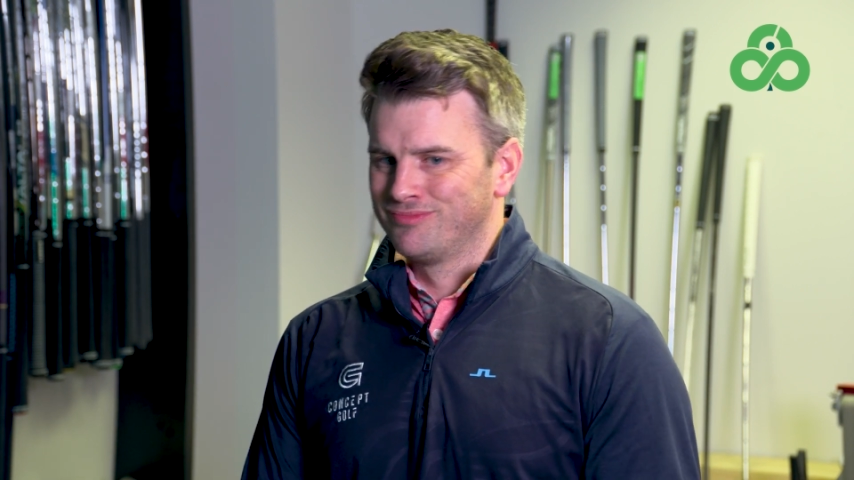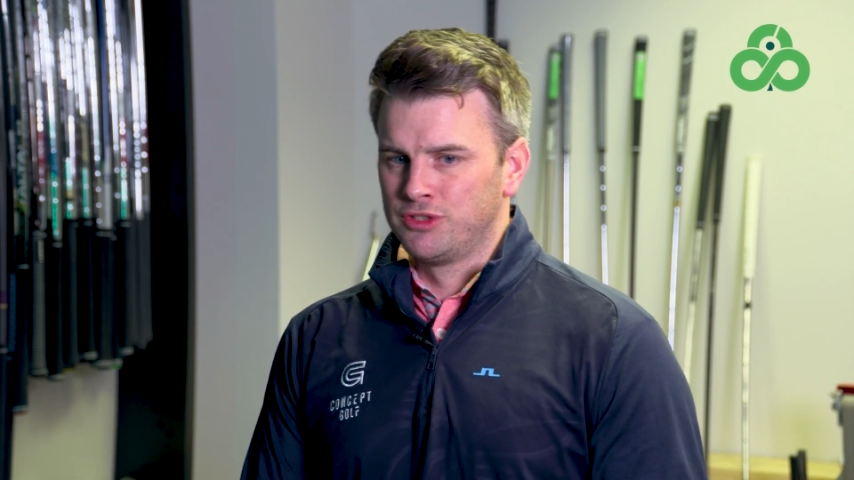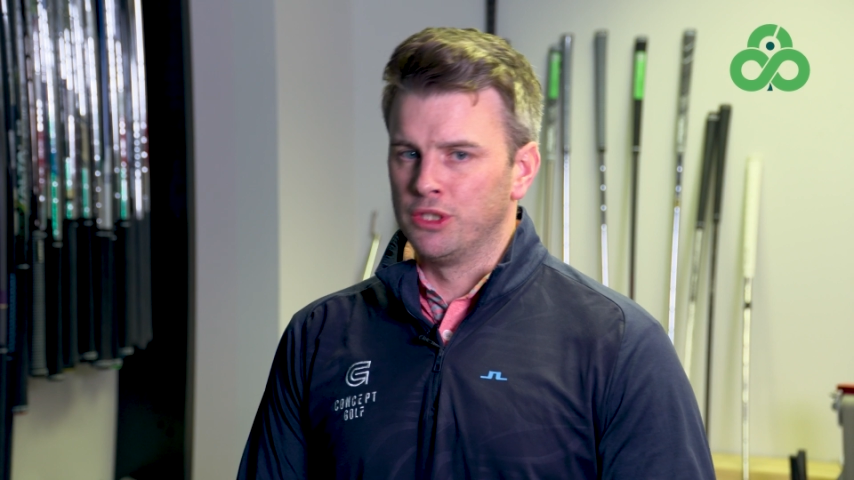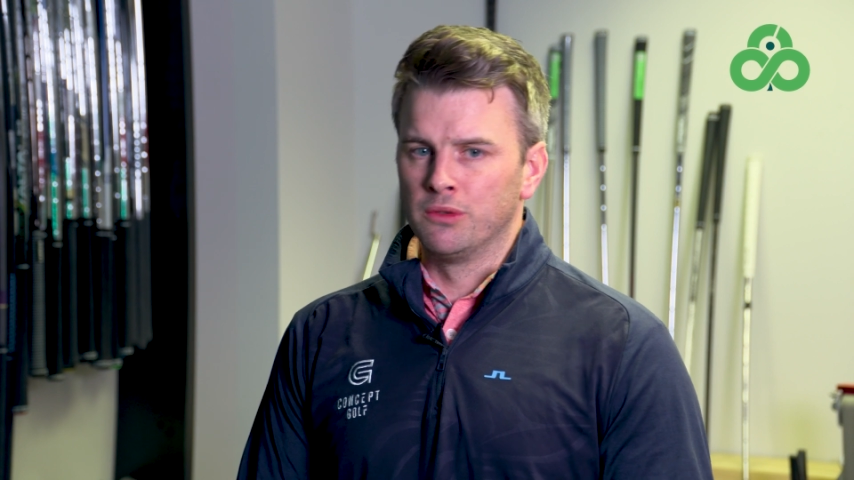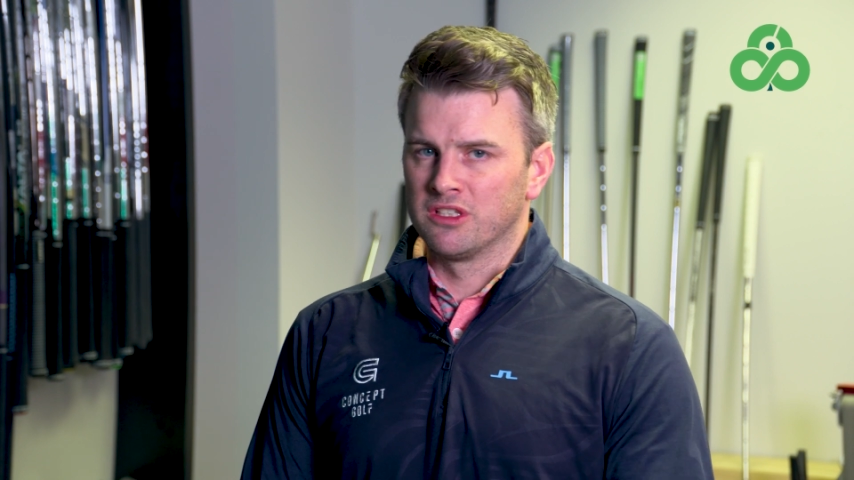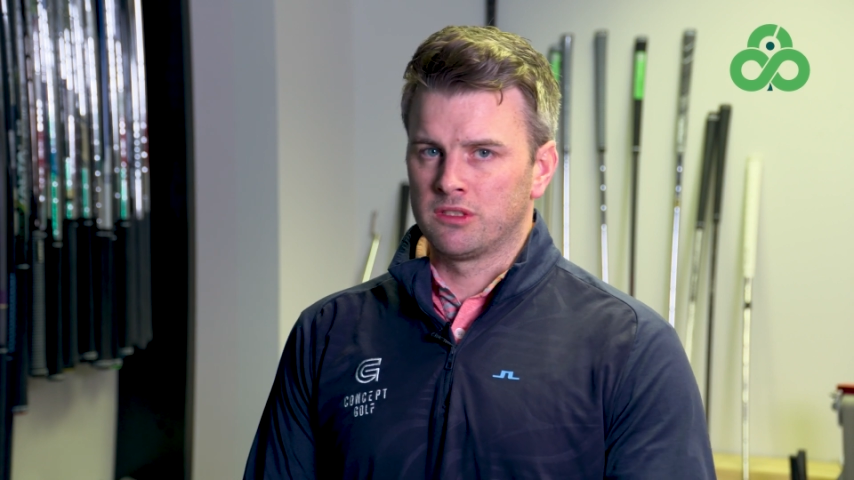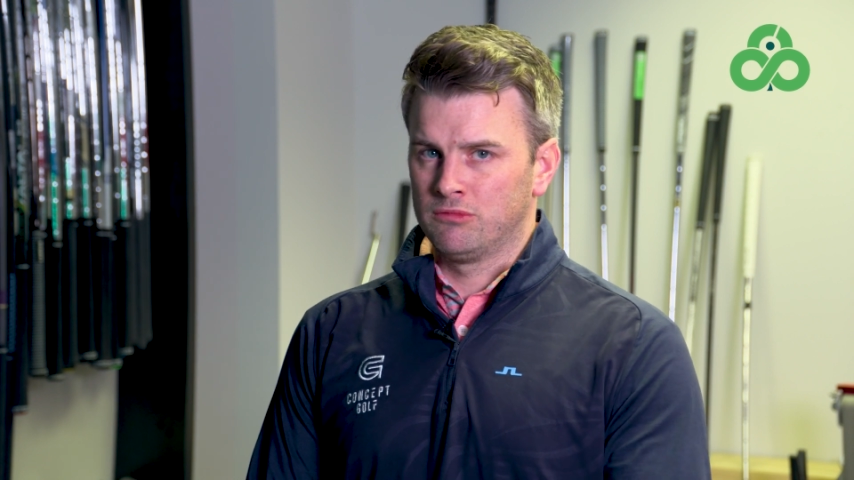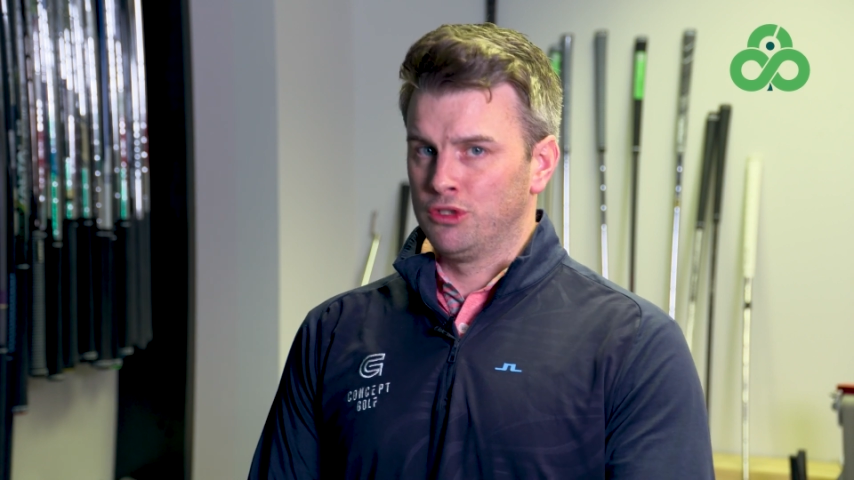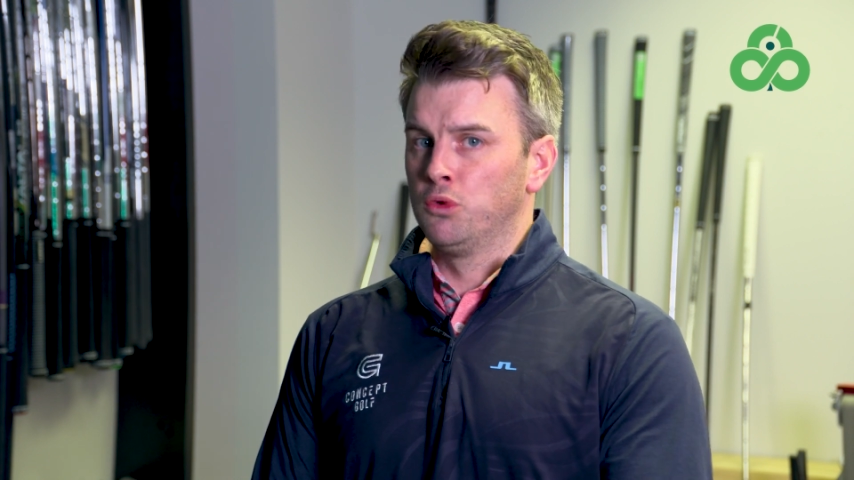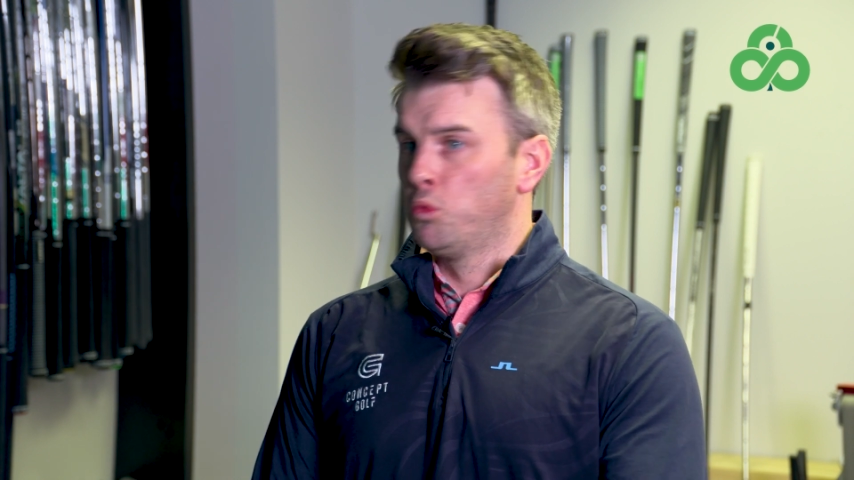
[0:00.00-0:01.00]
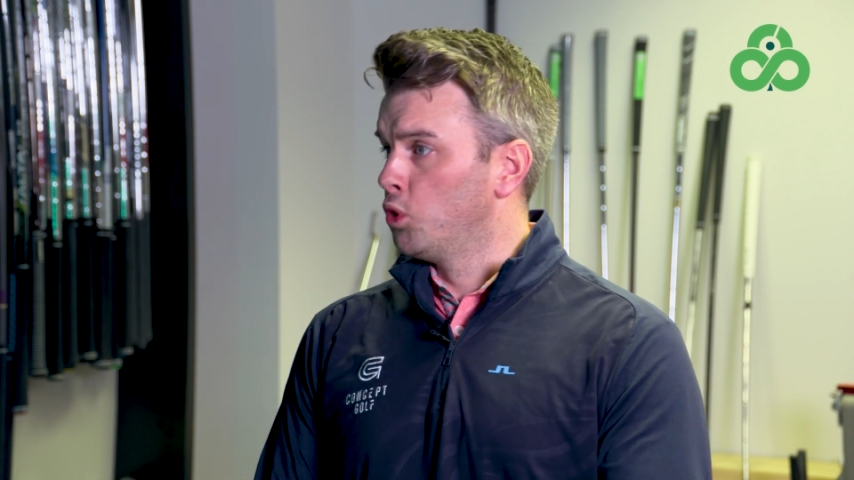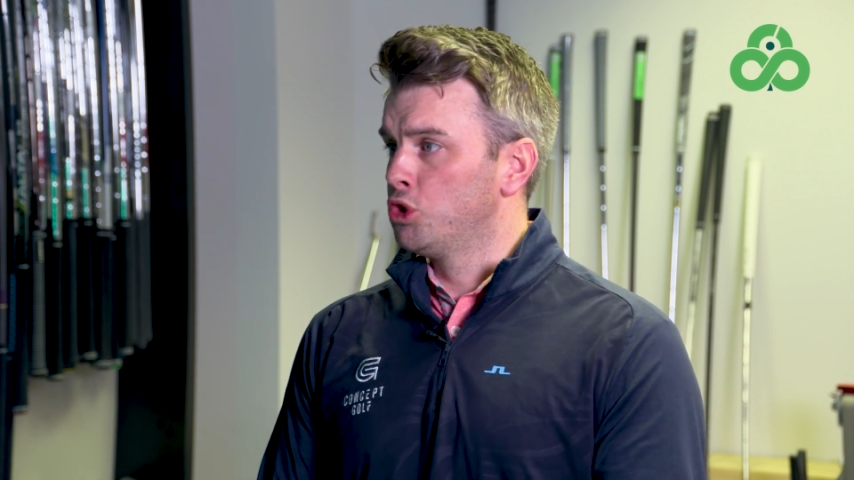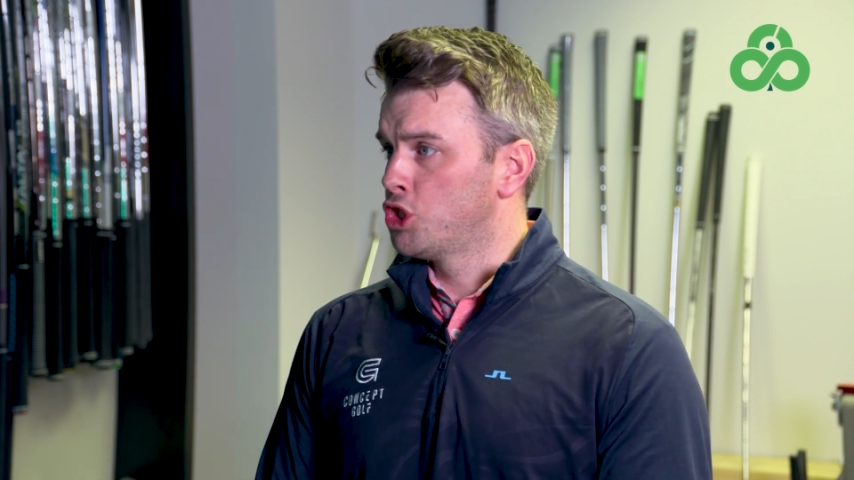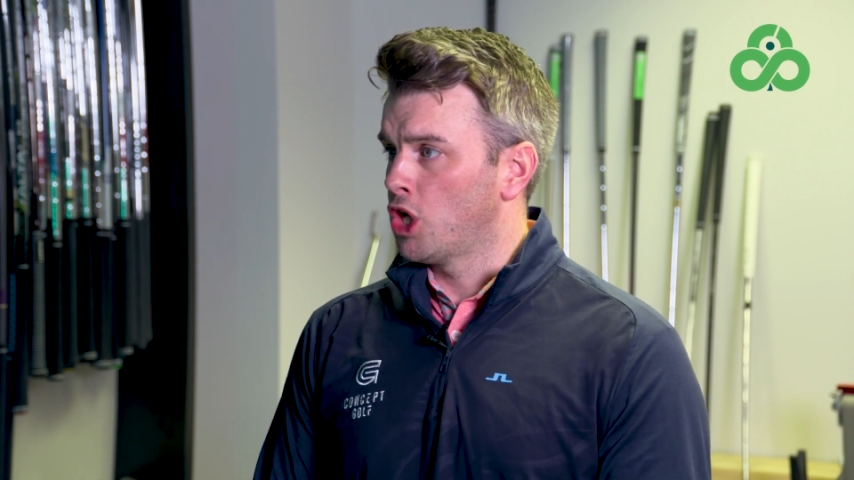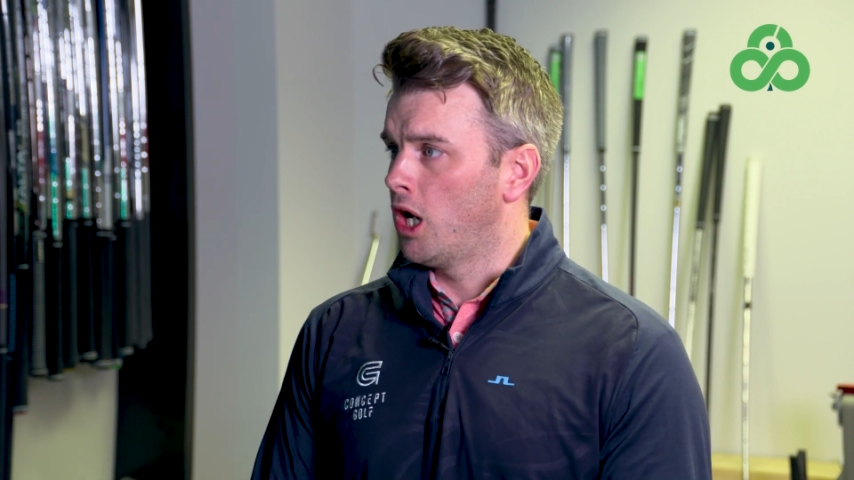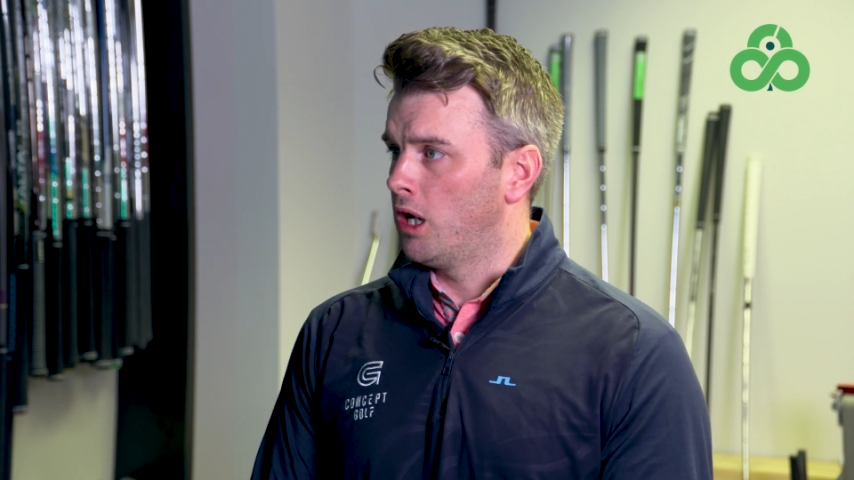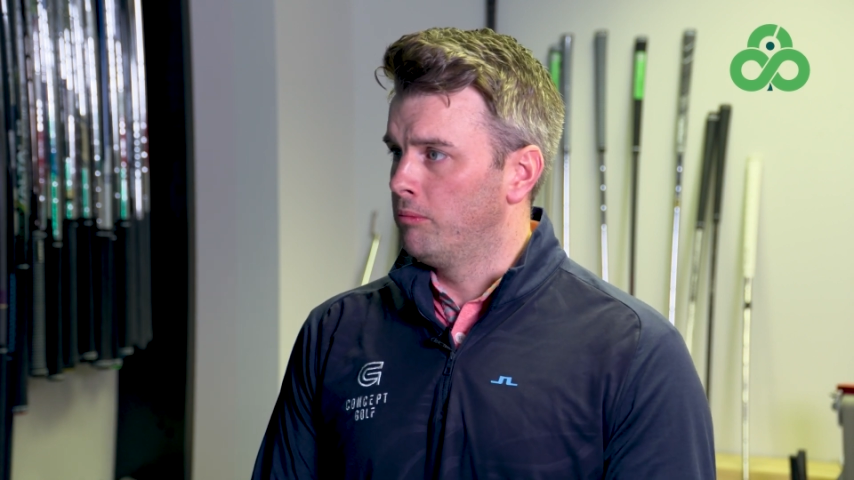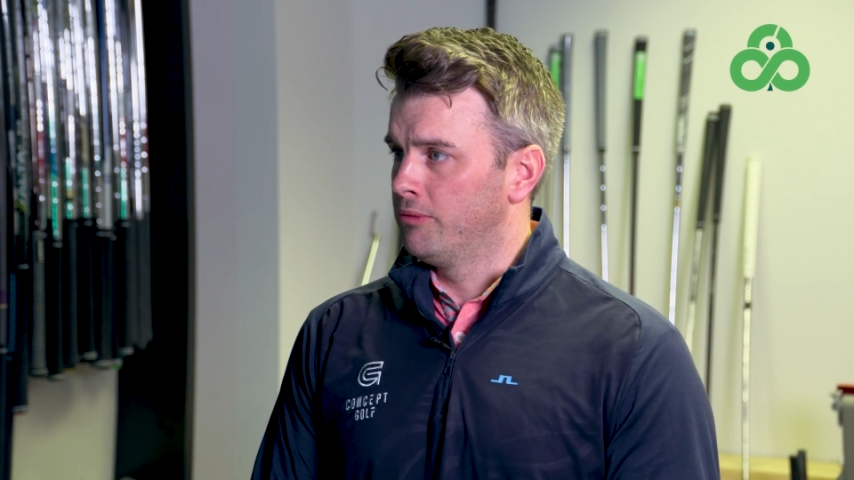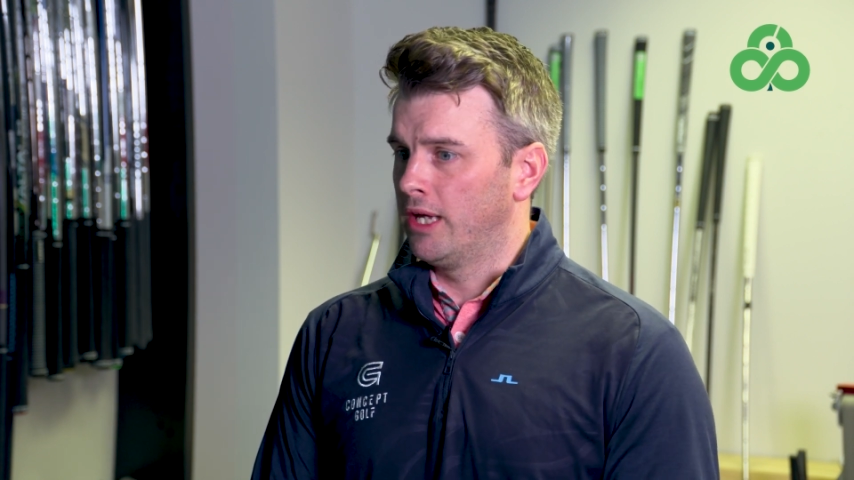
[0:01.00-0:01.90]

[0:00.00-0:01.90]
doing one job,